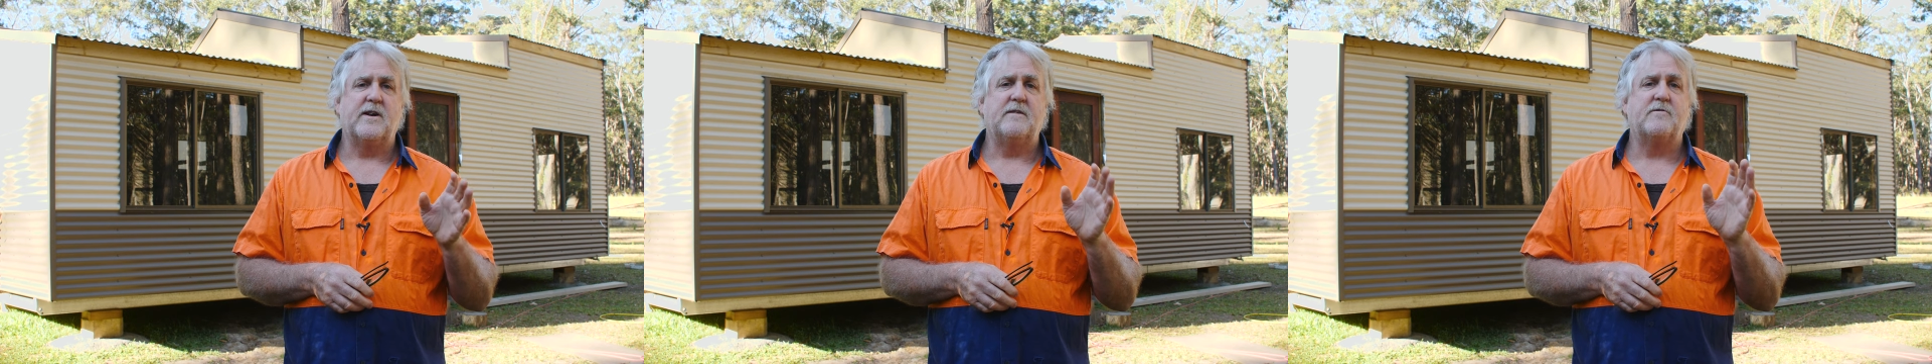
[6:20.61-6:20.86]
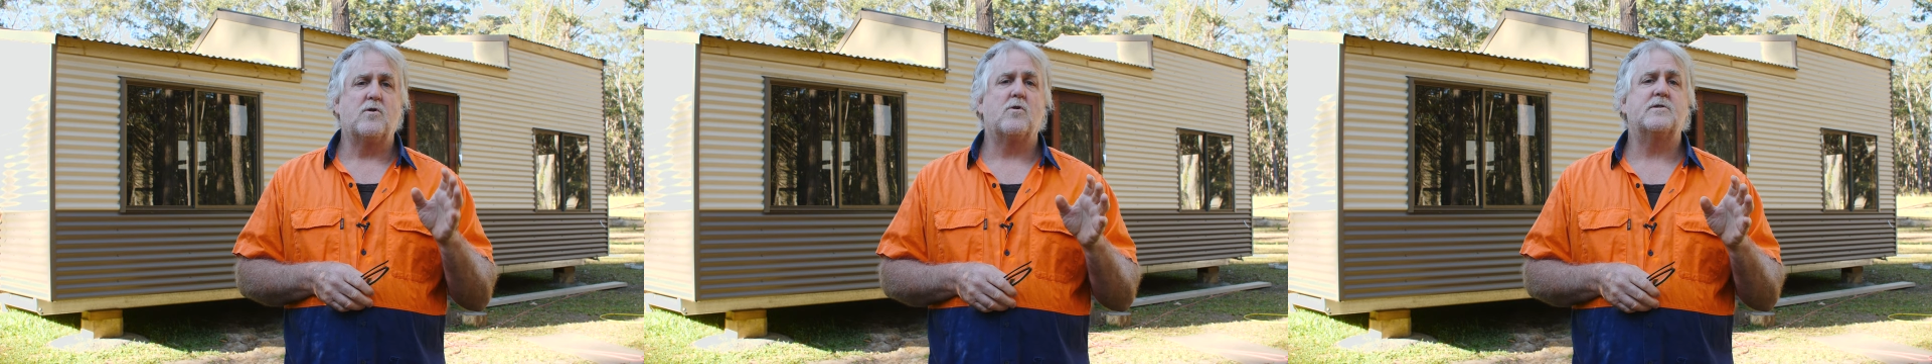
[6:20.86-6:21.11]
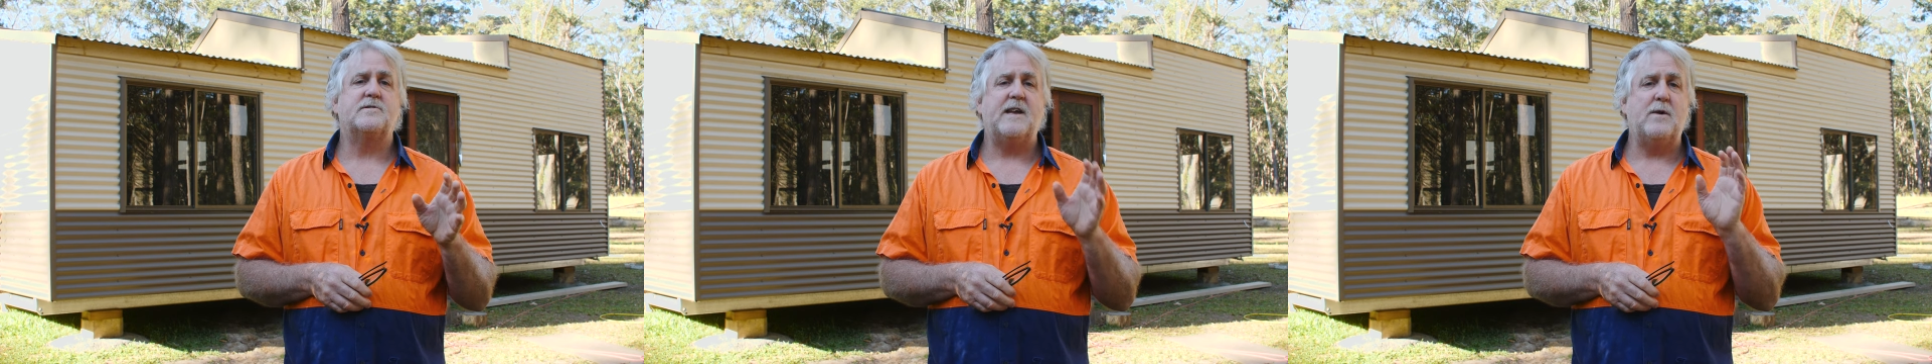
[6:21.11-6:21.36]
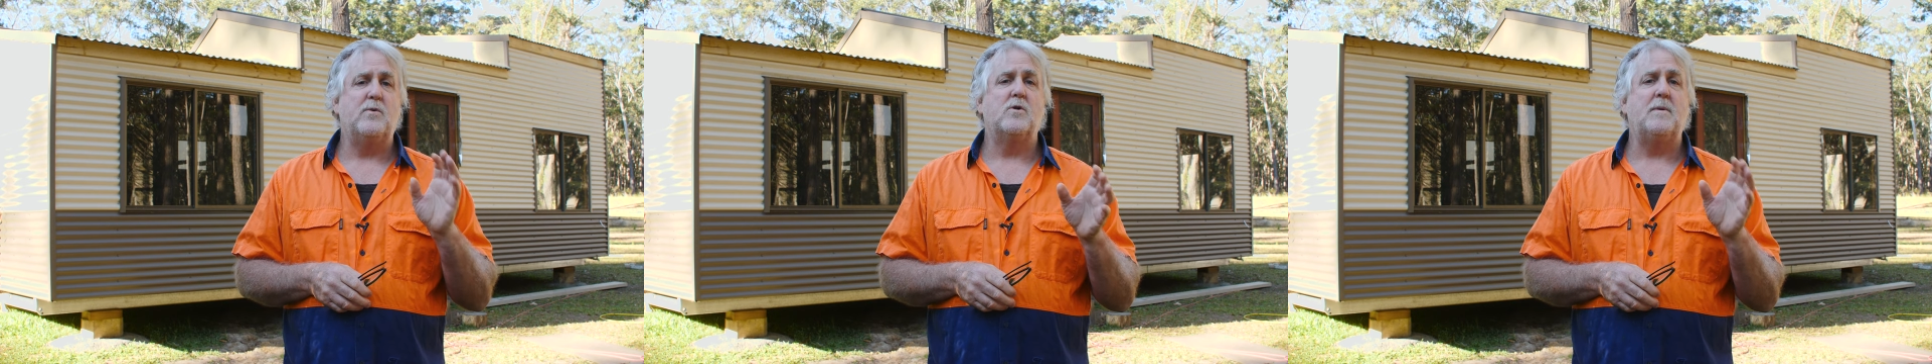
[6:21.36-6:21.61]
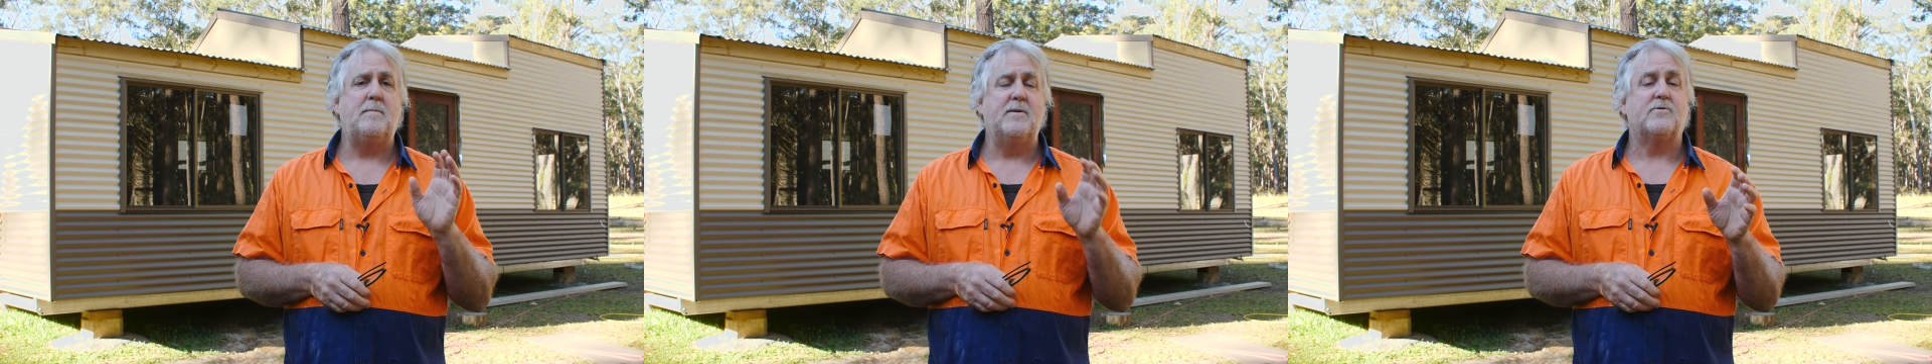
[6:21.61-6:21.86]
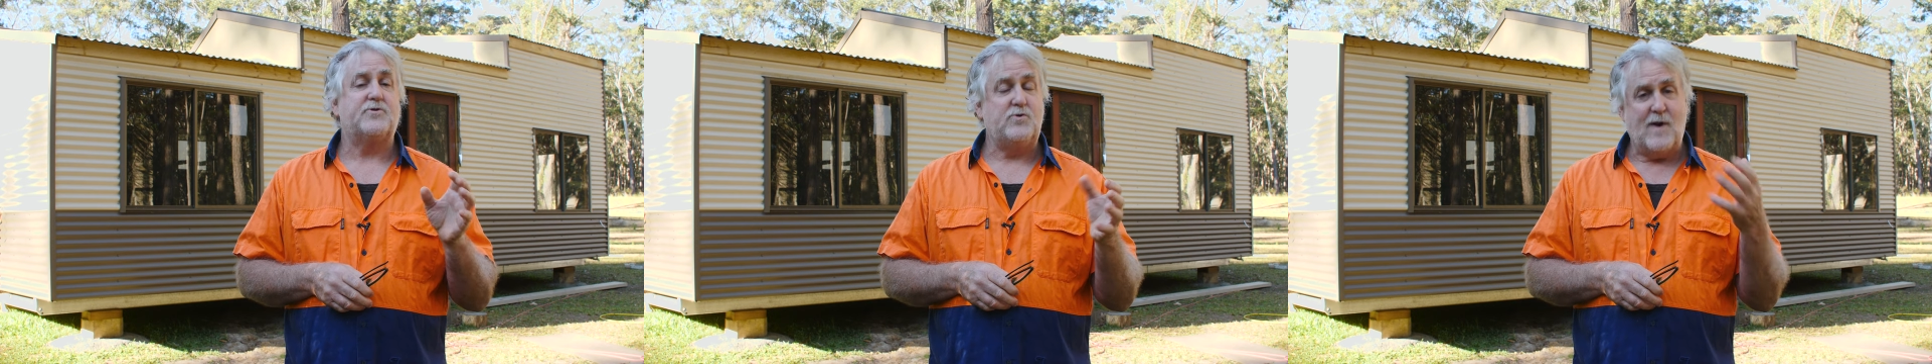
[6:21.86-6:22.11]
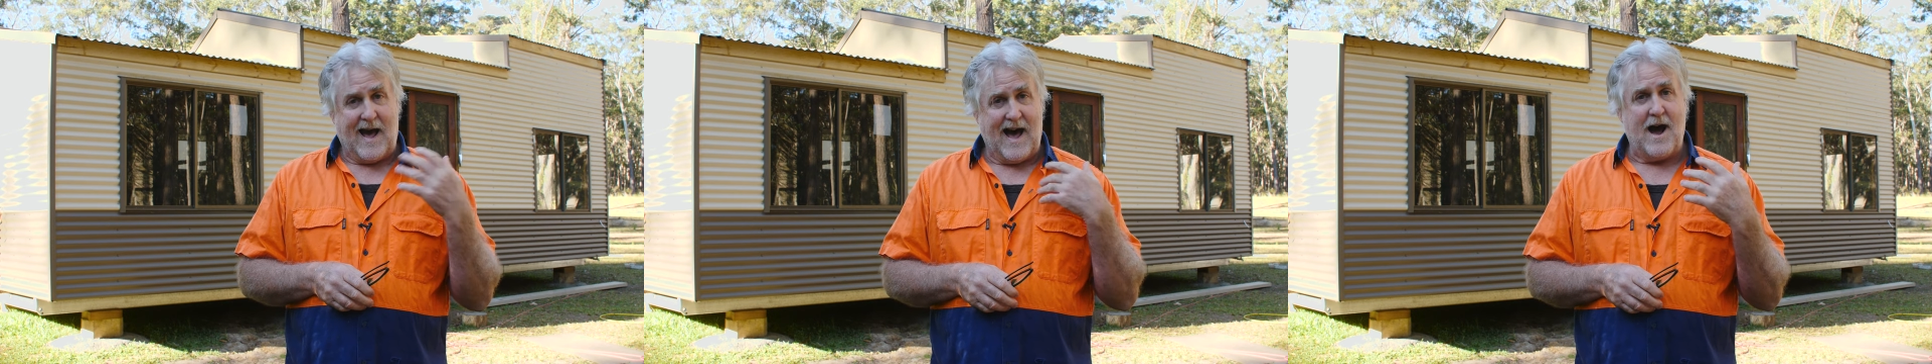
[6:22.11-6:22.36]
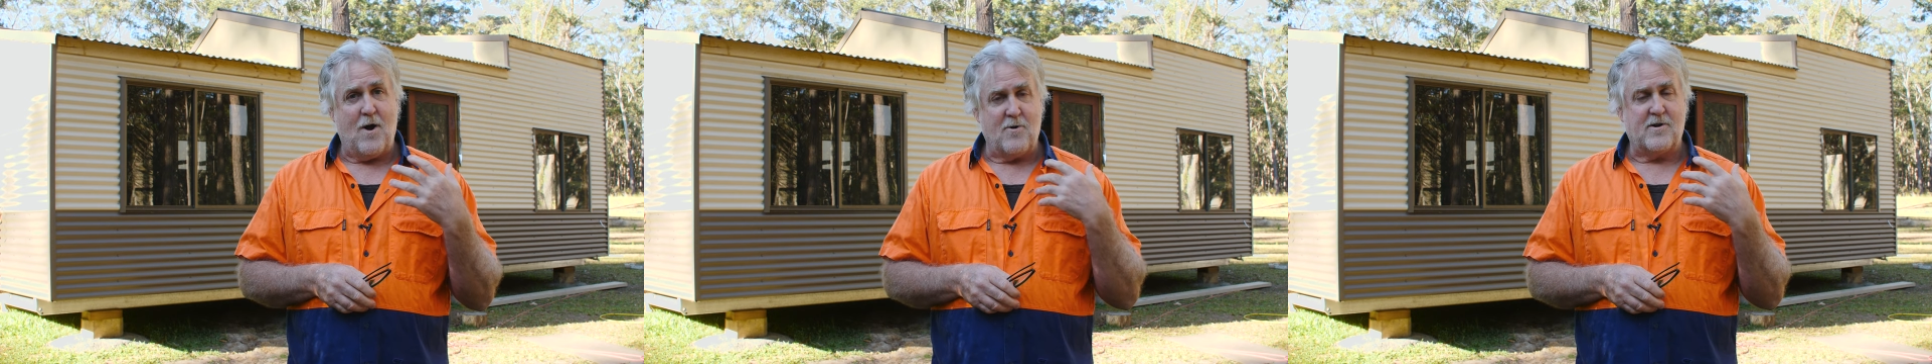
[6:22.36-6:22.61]
And of course, they will be built to
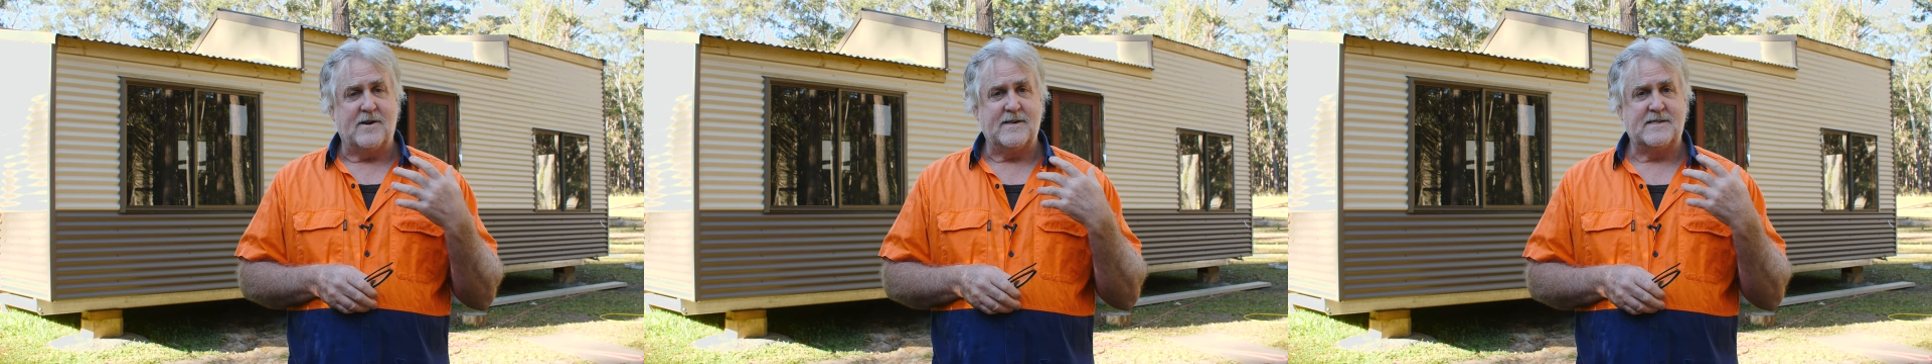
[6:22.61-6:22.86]
our